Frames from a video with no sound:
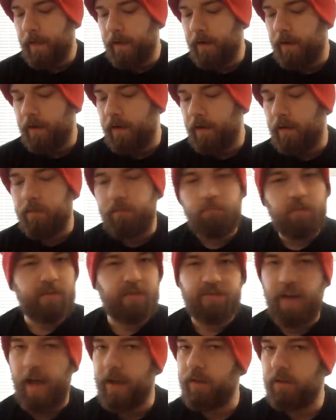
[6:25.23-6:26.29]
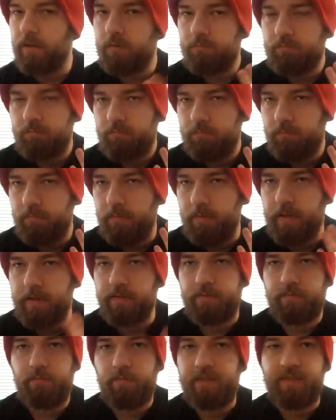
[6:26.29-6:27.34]
Uh, this title
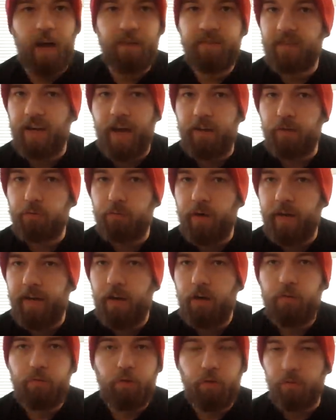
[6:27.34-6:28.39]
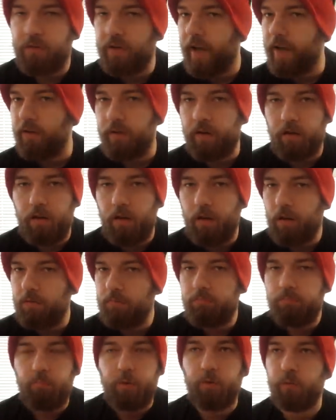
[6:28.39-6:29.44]
is it's untitled right now, no title at
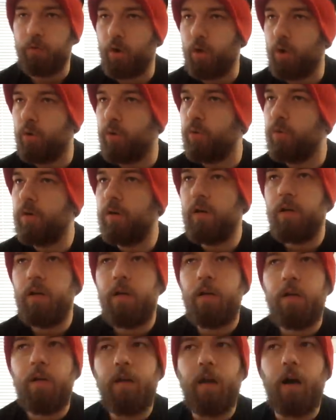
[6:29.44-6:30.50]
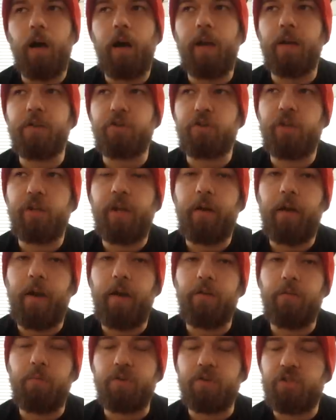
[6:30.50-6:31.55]
all. We don't know. Uh, yesterday
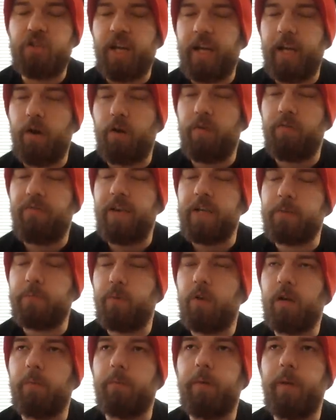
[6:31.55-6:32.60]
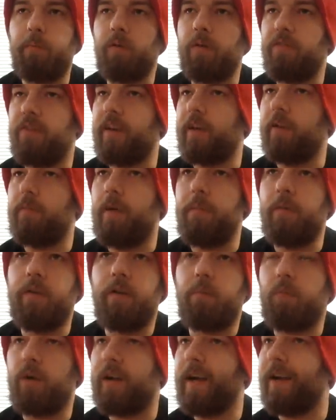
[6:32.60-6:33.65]
I was checking out on Facebook and people were thinking maybe
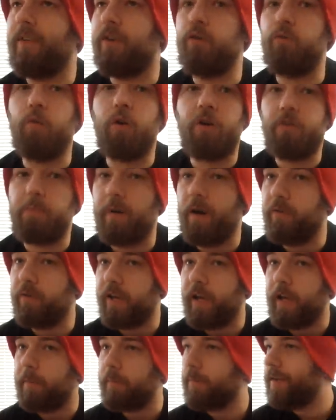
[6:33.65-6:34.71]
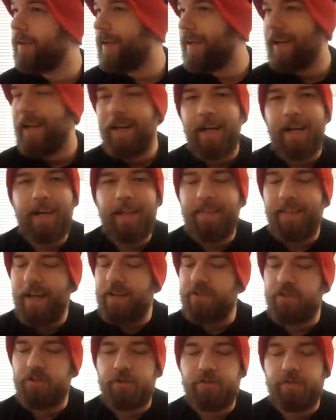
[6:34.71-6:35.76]
they're working on the new Earthbound game, and
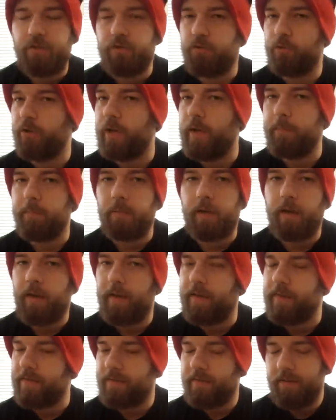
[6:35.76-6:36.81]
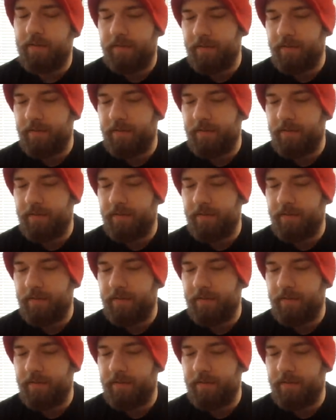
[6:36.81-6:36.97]
that's just a dream, guys.